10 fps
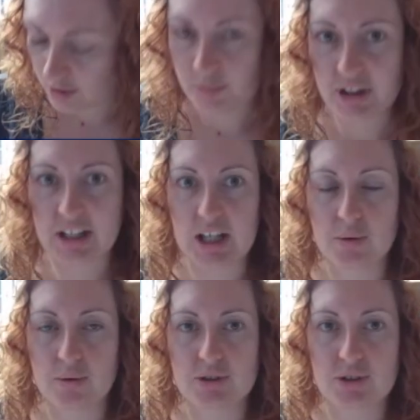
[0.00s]
being
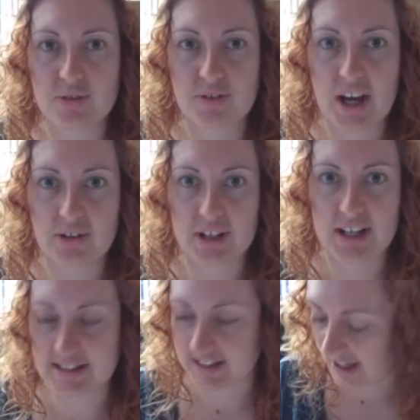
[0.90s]
equal to the final
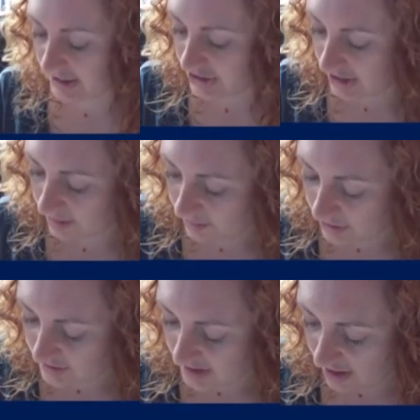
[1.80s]
kinetic energy,
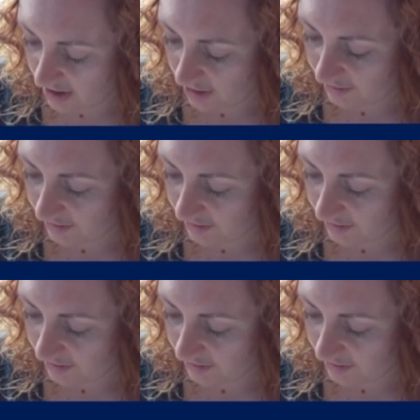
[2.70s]
which is that half